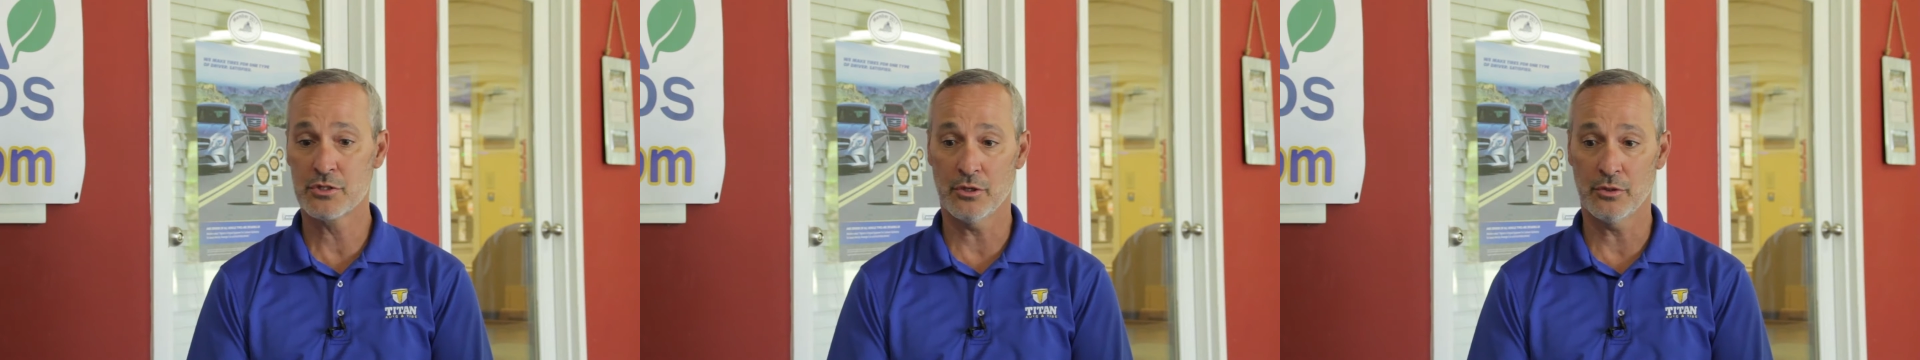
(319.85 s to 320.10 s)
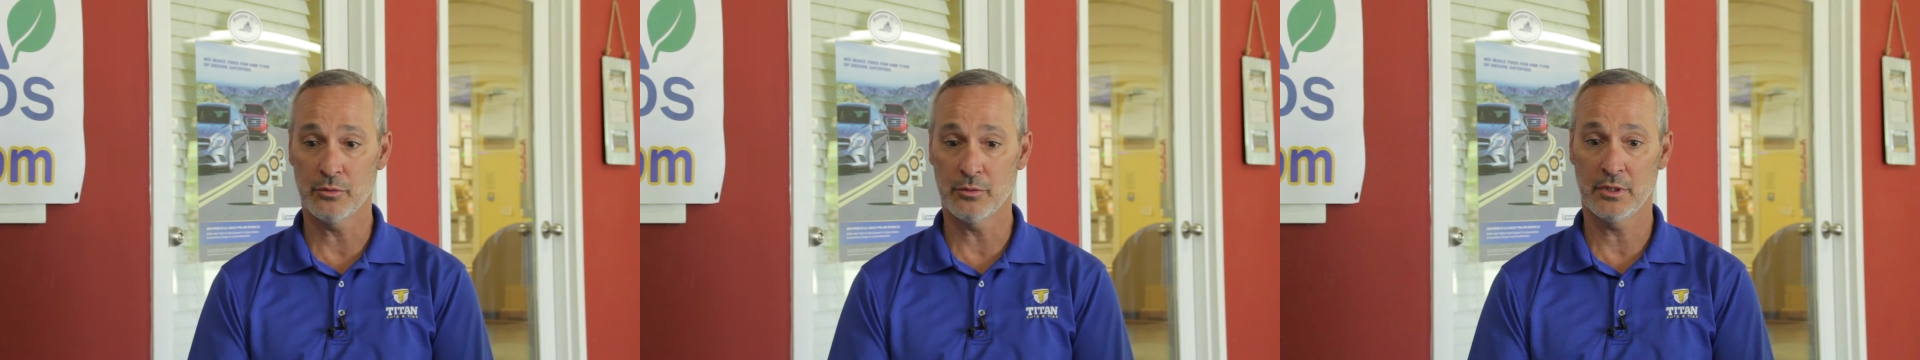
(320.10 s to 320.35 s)
So,
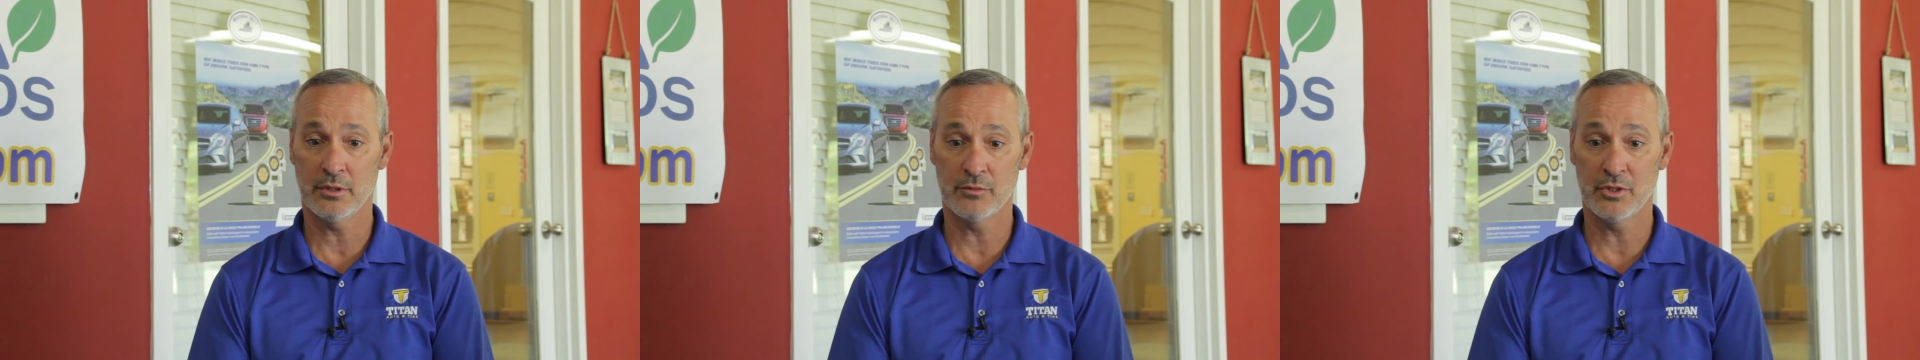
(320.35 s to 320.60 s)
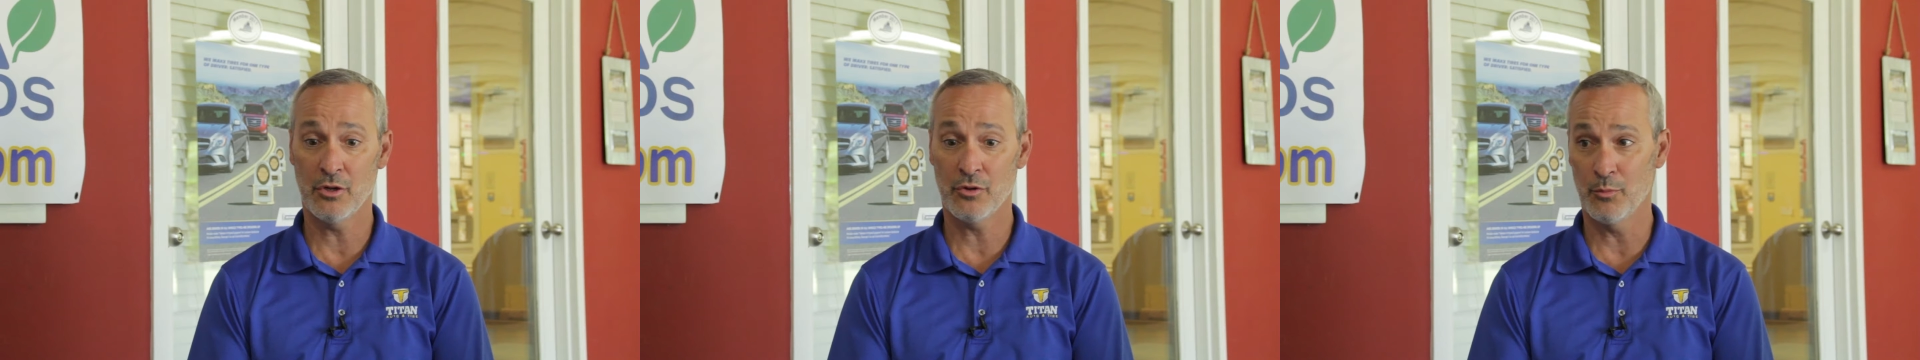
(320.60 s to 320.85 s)

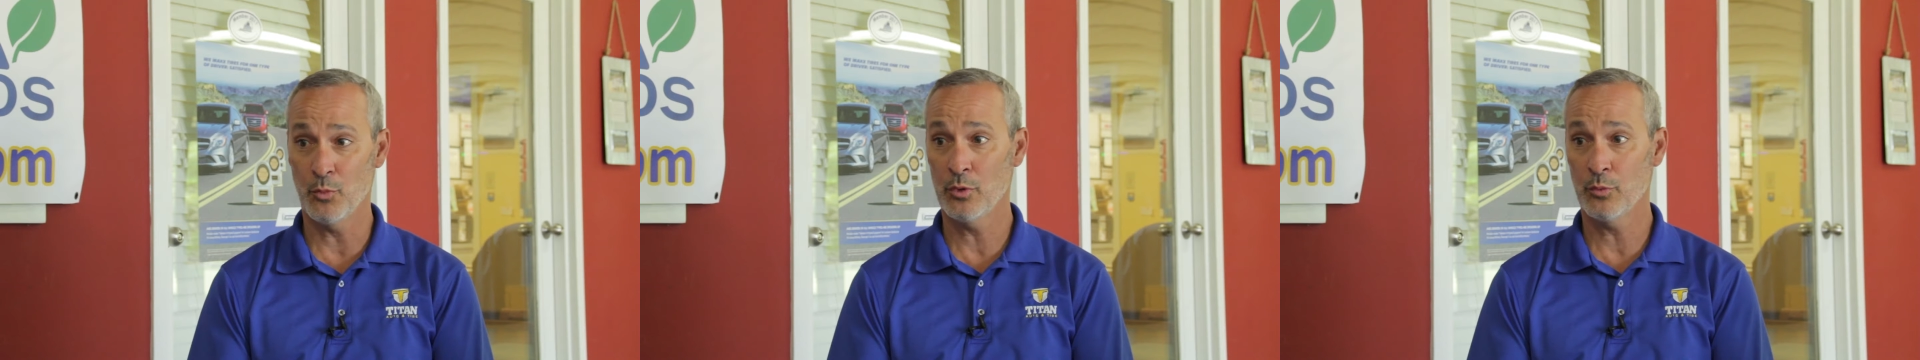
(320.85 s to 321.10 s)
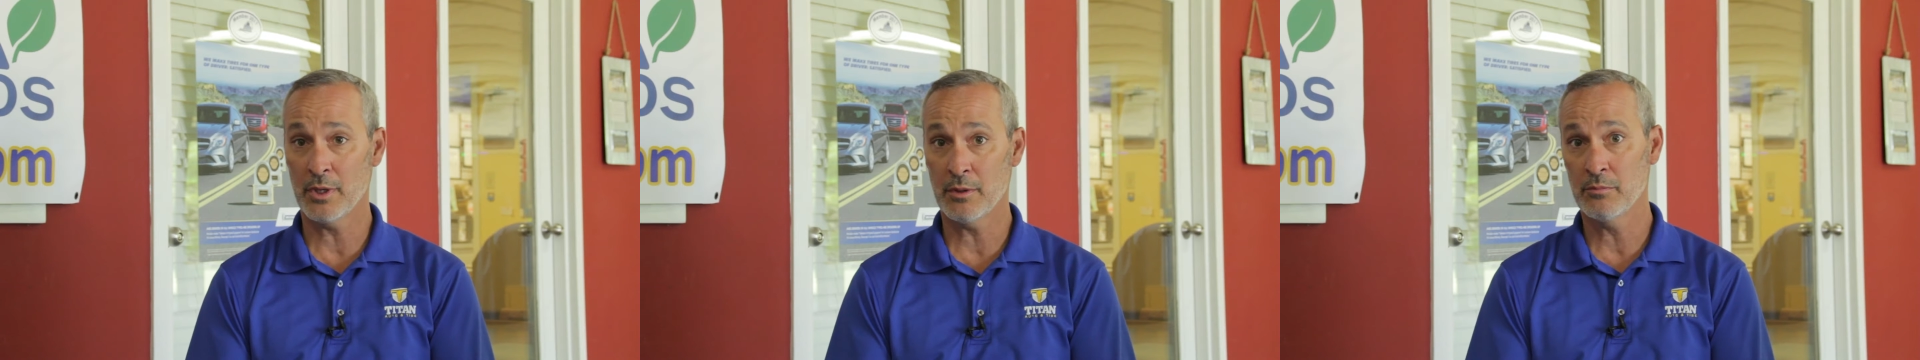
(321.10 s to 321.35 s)
the
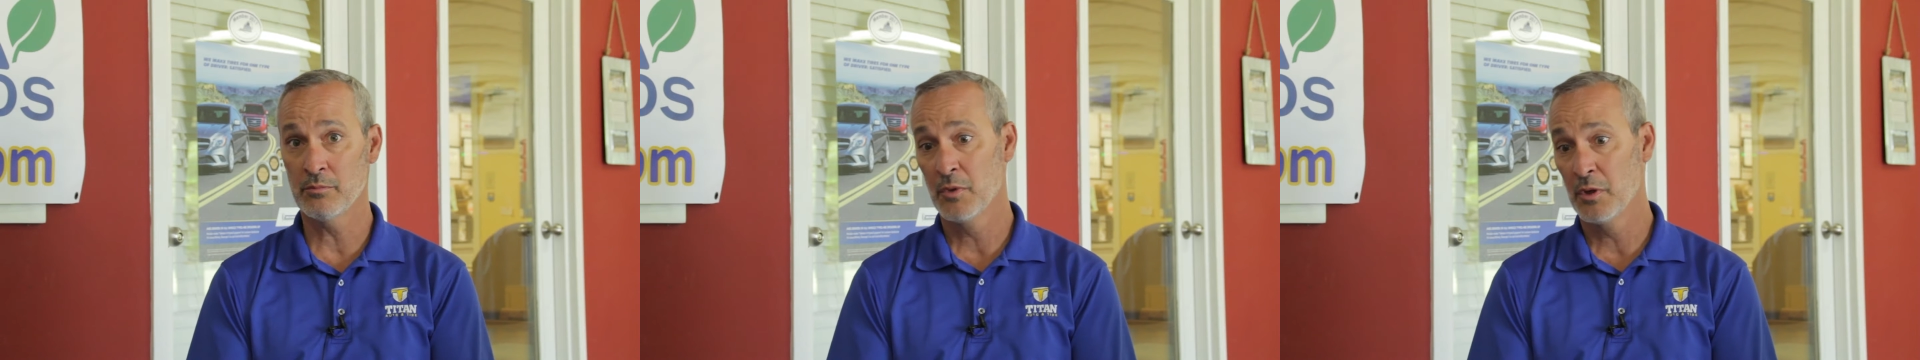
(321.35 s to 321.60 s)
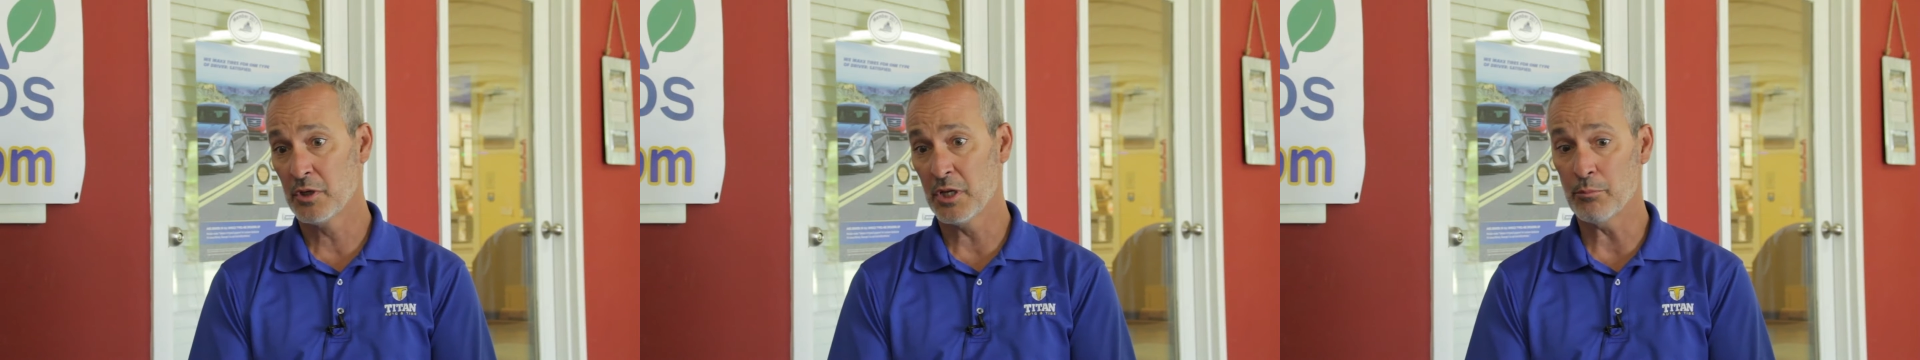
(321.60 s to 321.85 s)
more we
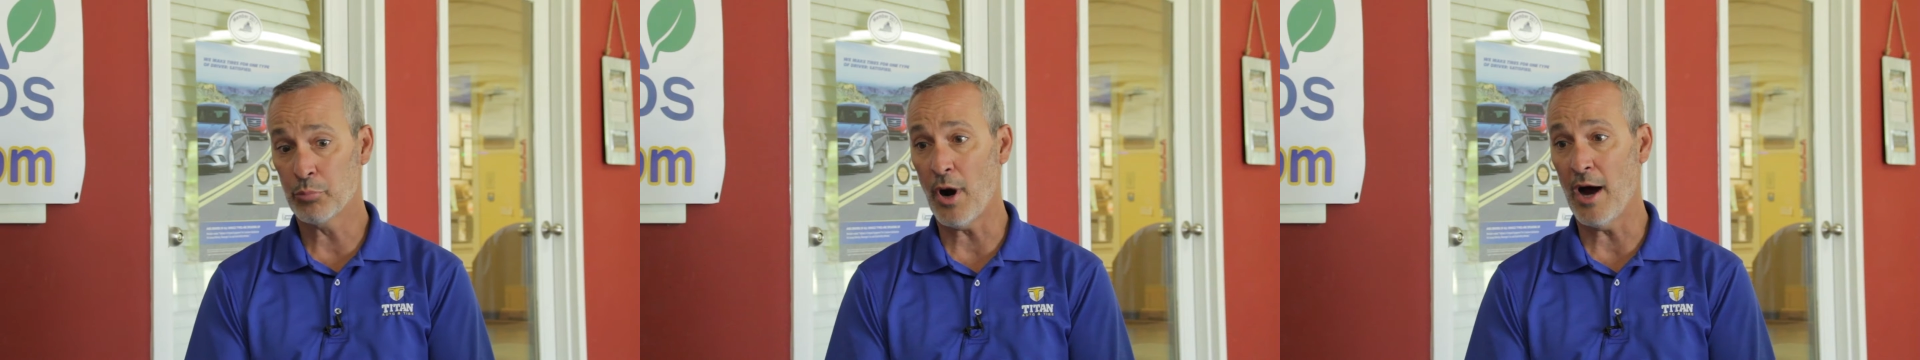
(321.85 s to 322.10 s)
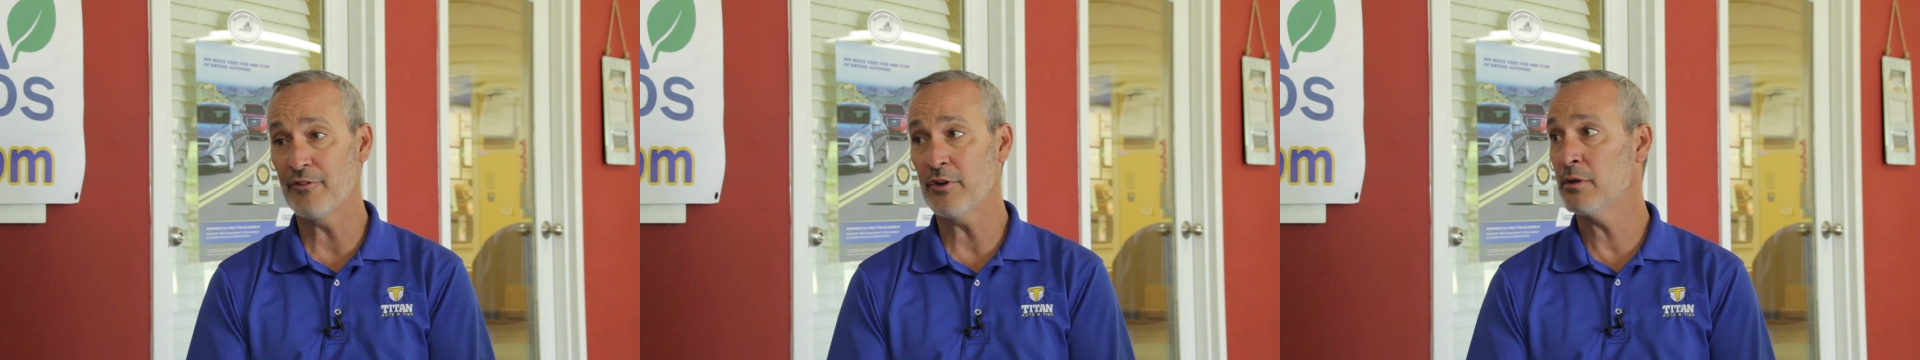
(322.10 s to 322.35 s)
can
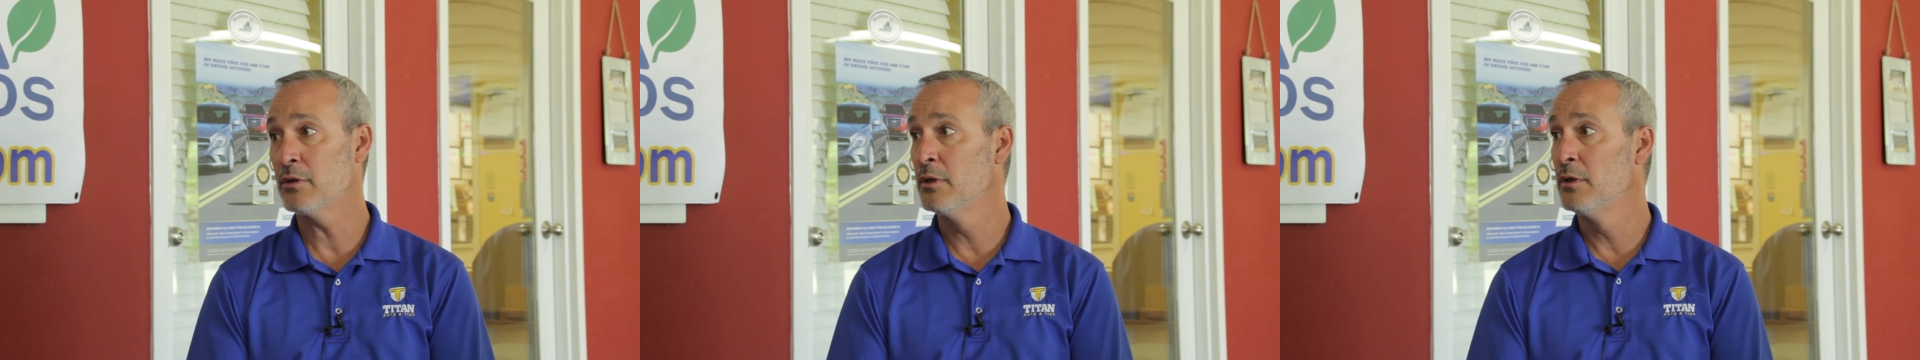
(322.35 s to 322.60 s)
profit,